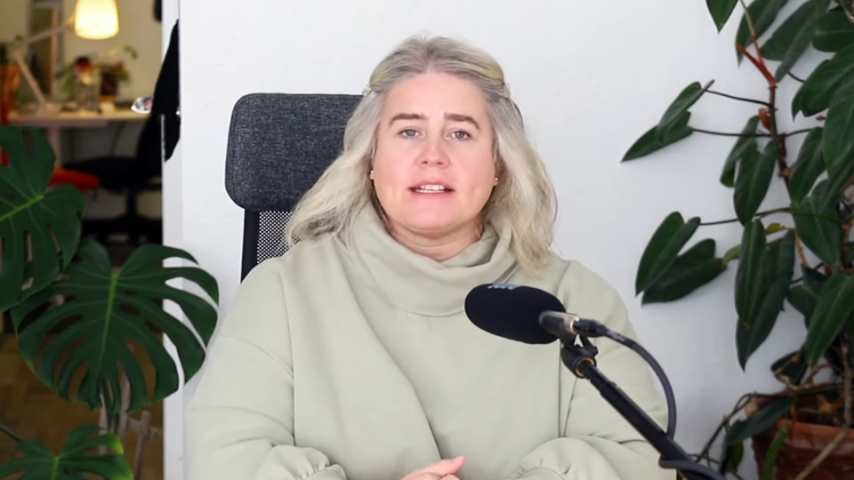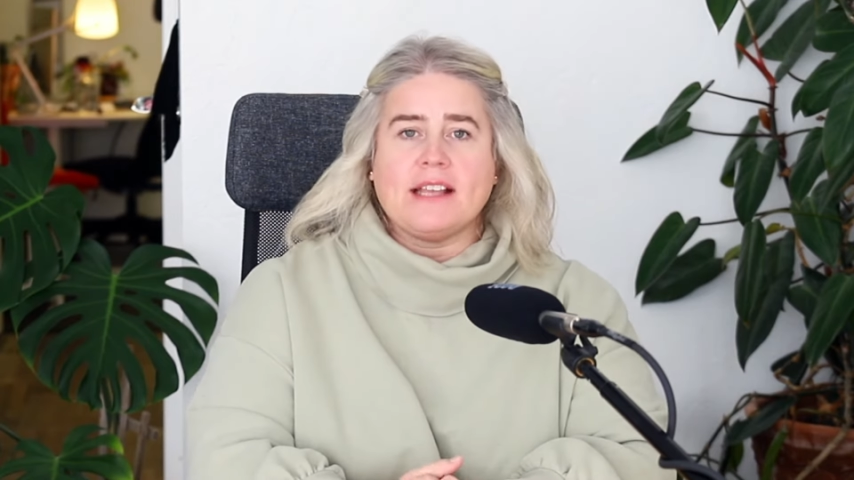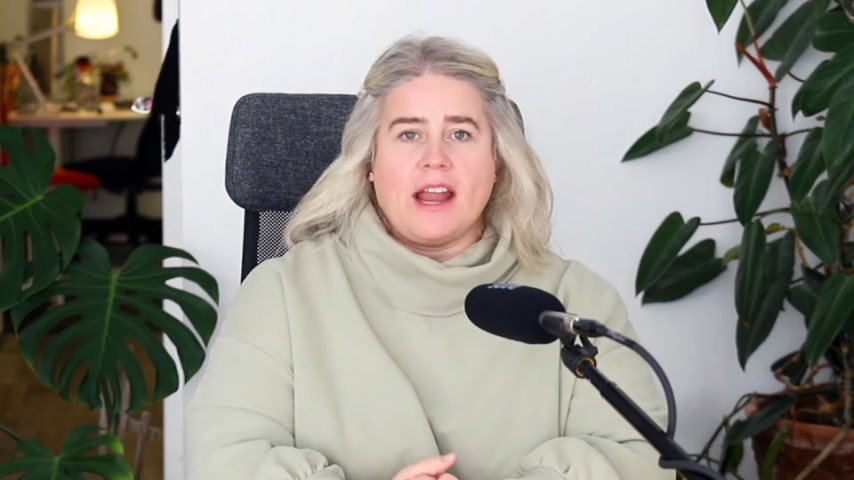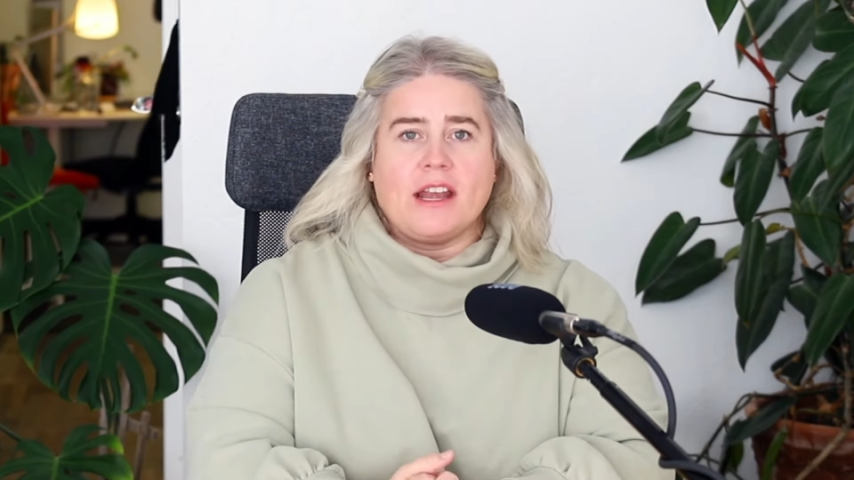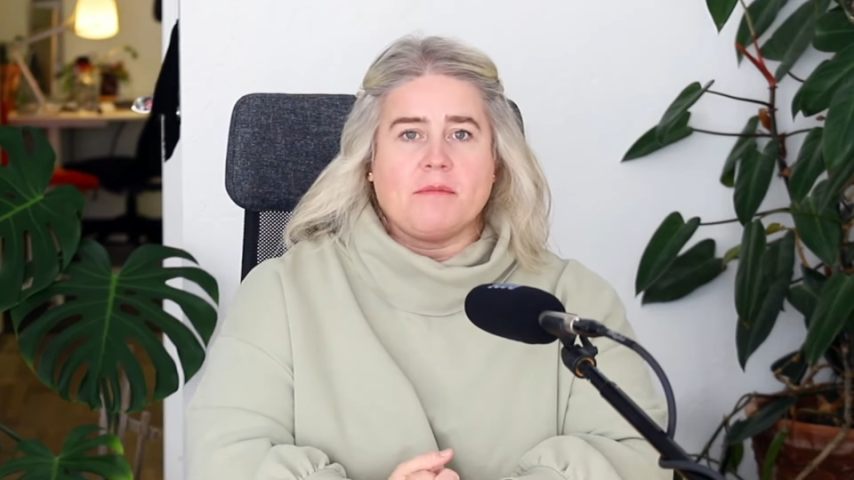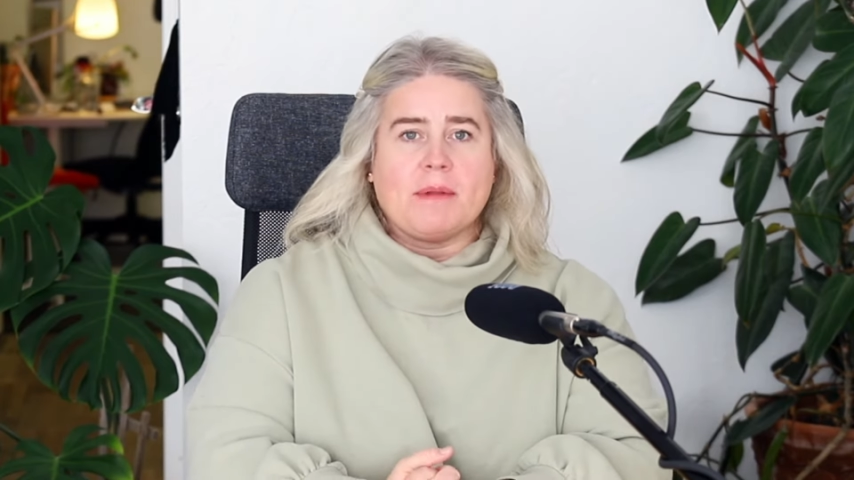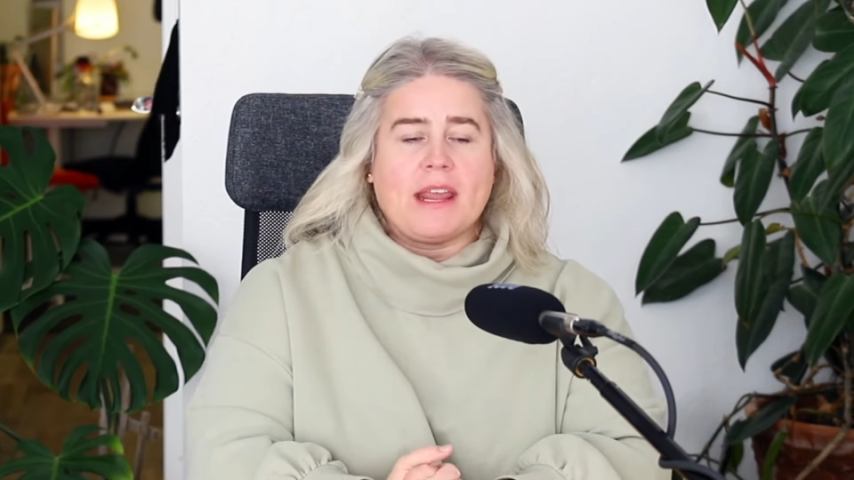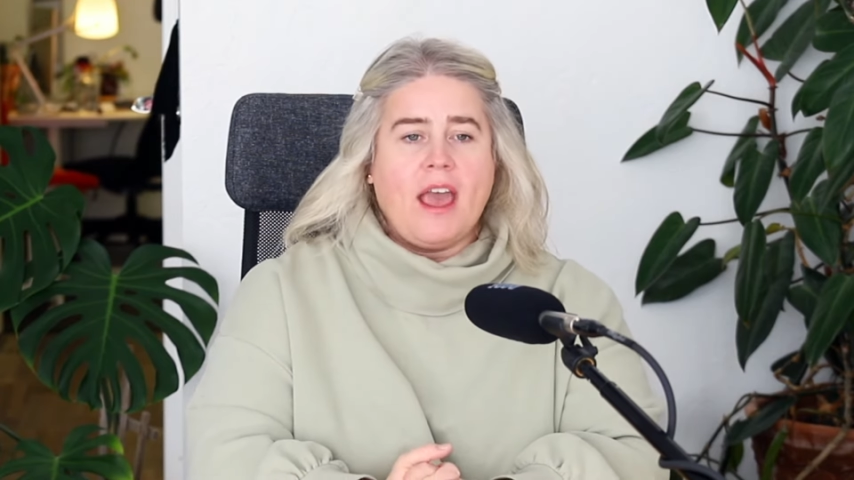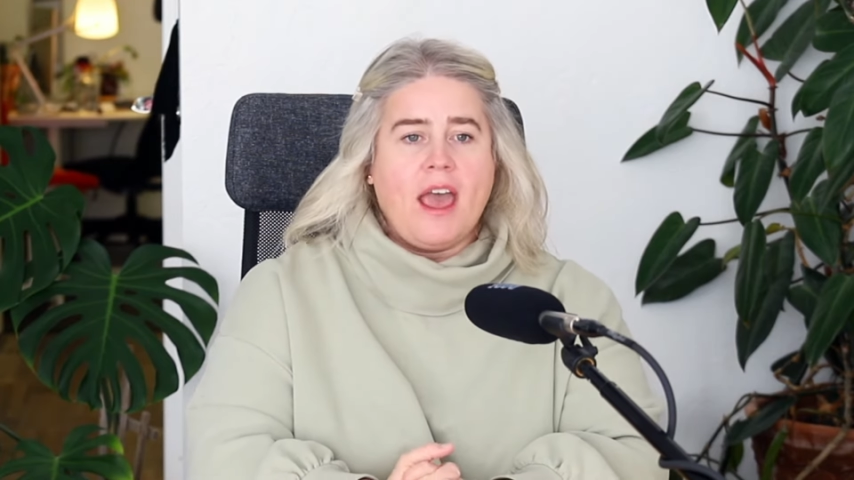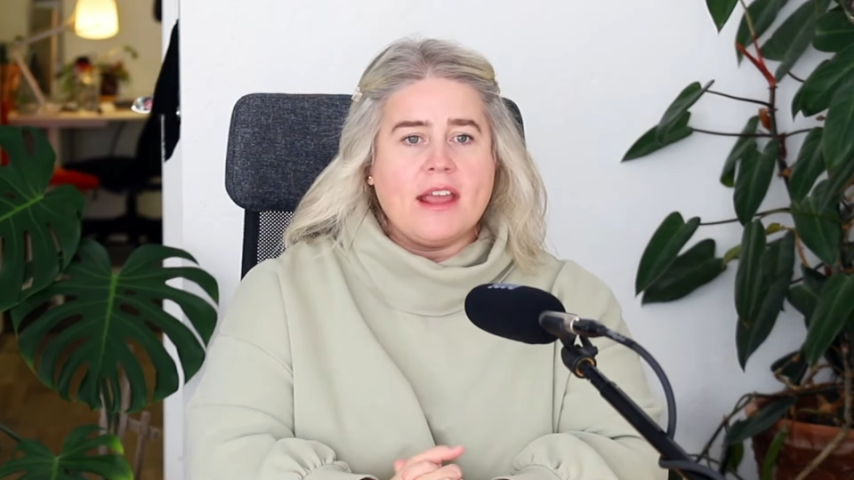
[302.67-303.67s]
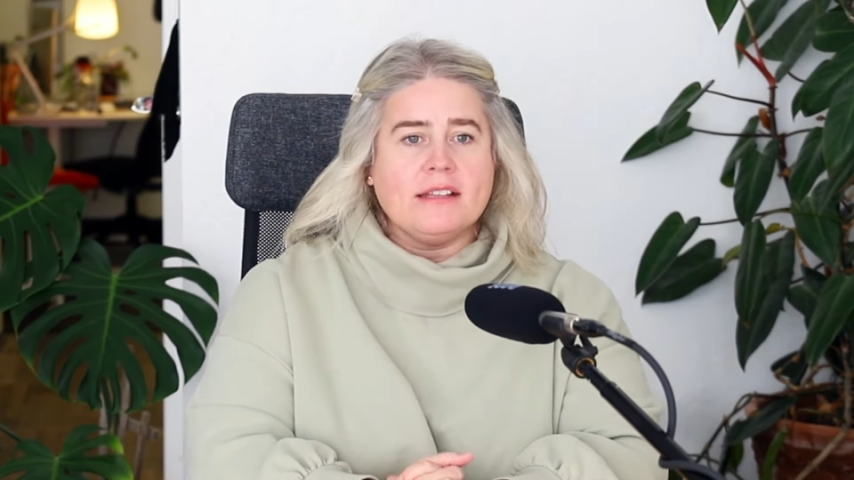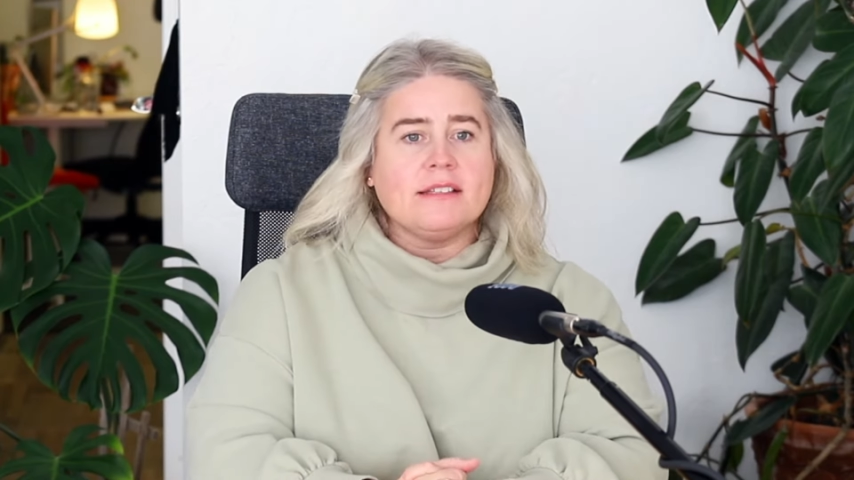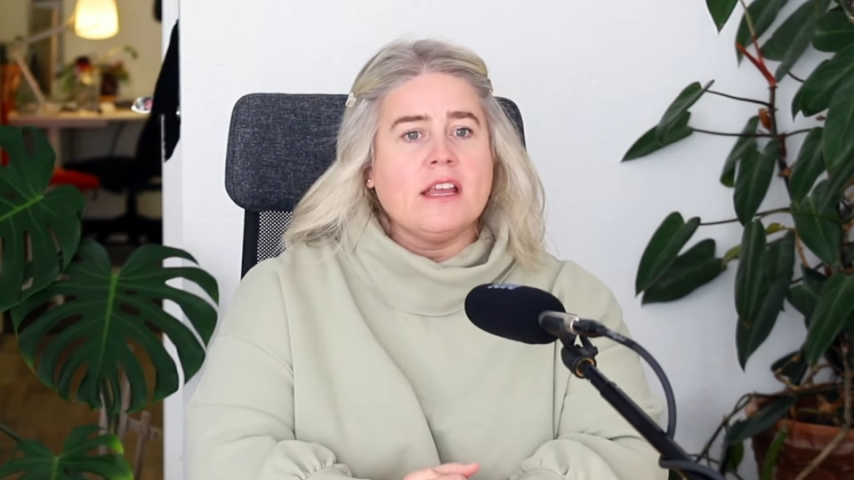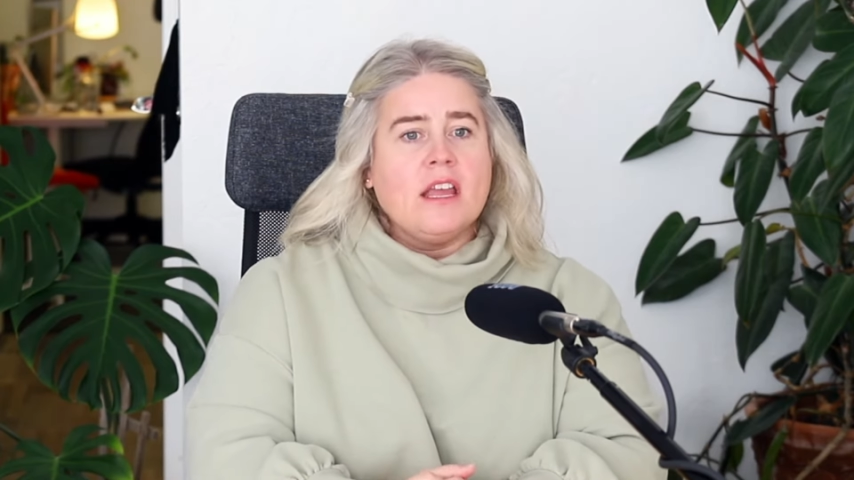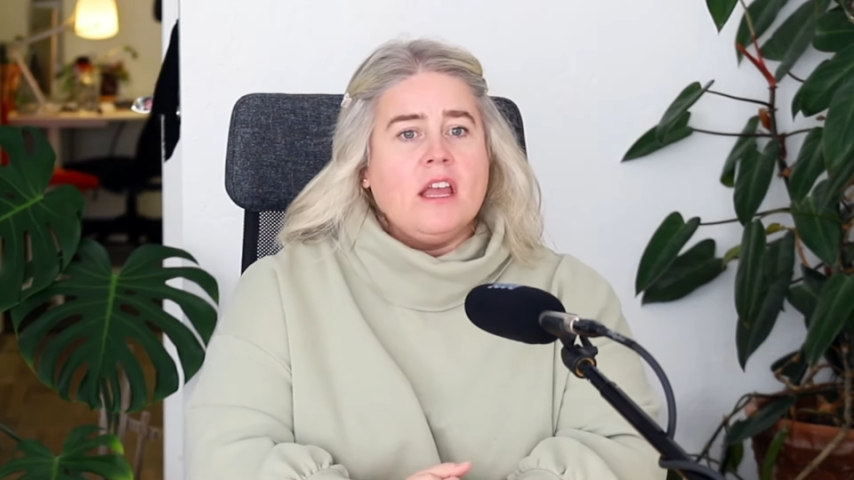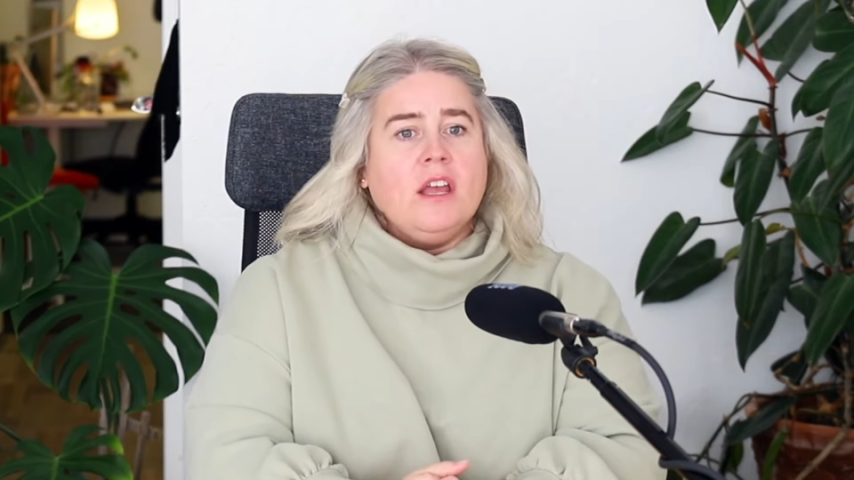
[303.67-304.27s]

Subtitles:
excited because